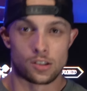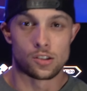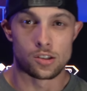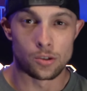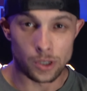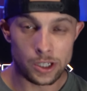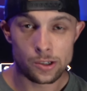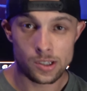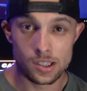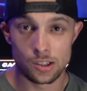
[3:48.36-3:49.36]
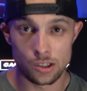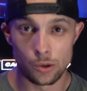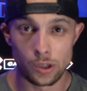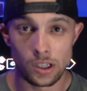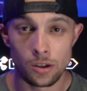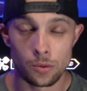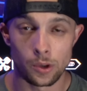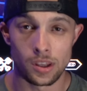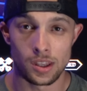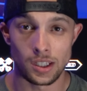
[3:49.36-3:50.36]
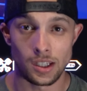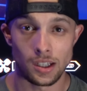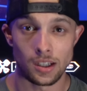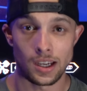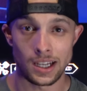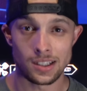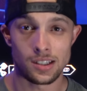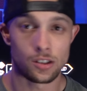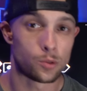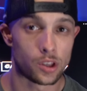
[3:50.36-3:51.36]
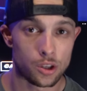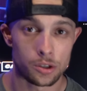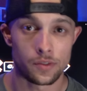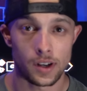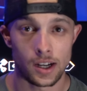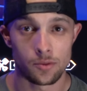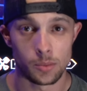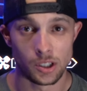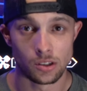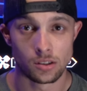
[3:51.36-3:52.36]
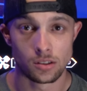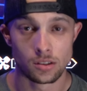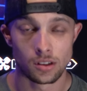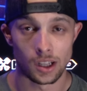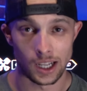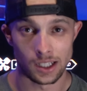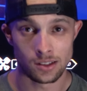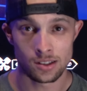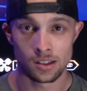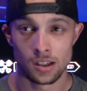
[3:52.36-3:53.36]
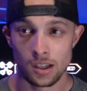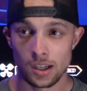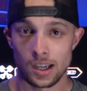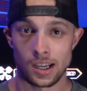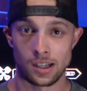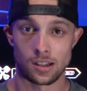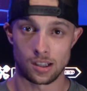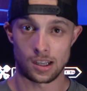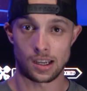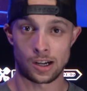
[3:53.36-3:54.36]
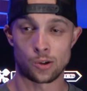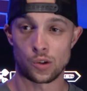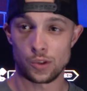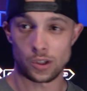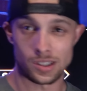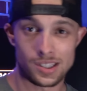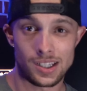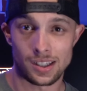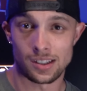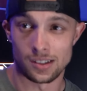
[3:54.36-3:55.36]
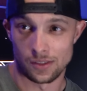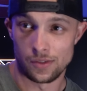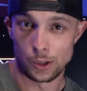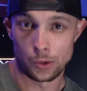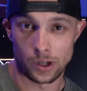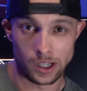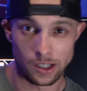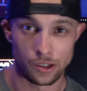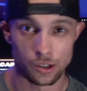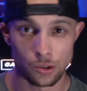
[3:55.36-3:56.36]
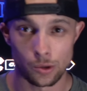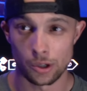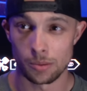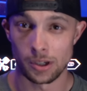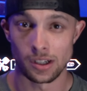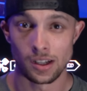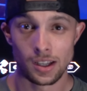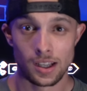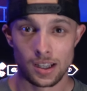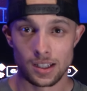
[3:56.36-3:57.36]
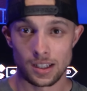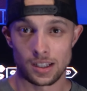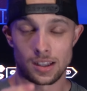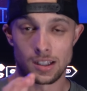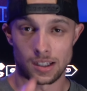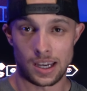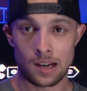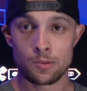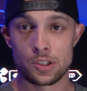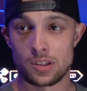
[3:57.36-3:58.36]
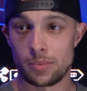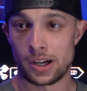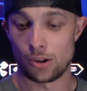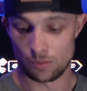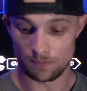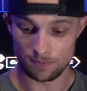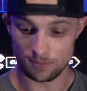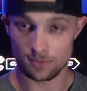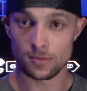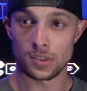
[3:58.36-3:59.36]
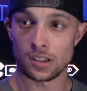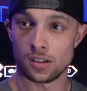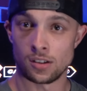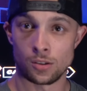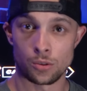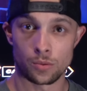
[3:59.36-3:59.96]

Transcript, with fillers: So here's the Sony with the 18 to 135 mil lens. And I don't know if you can see the phone right here in the corner, but the camera is about, oh,